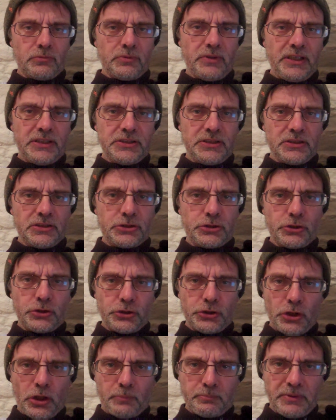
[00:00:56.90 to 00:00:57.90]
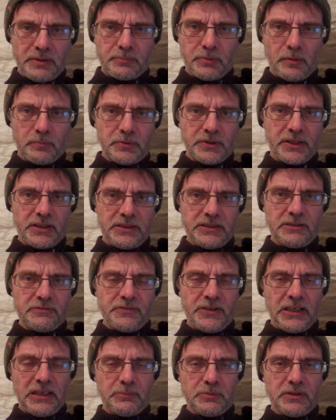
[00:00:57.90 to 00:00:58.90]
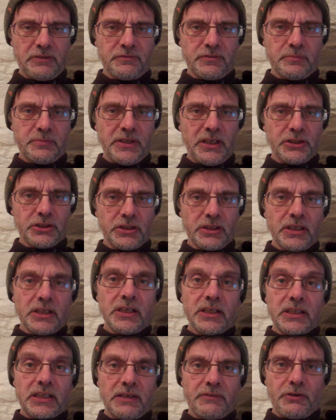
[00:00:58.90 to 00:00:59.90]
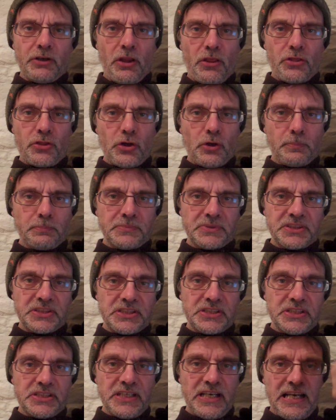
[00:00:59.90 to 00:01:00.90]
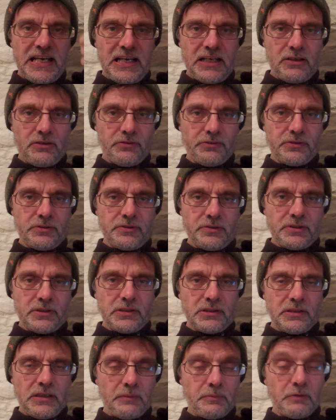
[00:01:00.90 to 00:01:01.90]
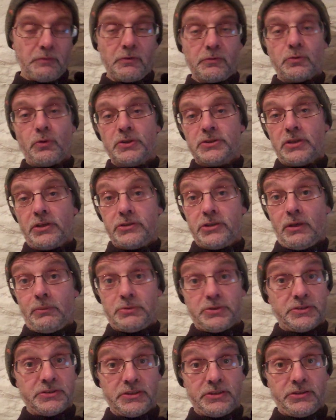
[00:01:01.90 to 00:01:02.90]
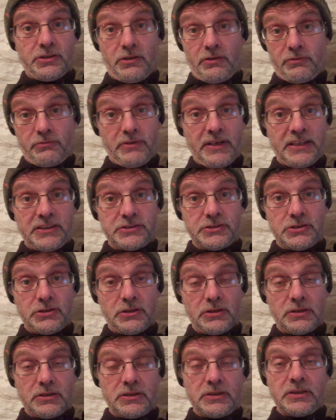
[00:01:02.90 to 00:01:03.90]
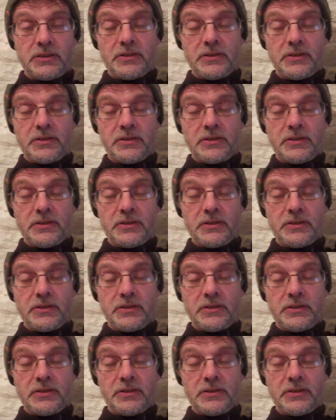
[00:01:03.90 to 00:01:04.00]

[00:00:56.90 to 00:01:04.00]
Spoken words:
ratings should not be publicly available information, give it a thumbs down. I mean, we've always got the option to not rate at all.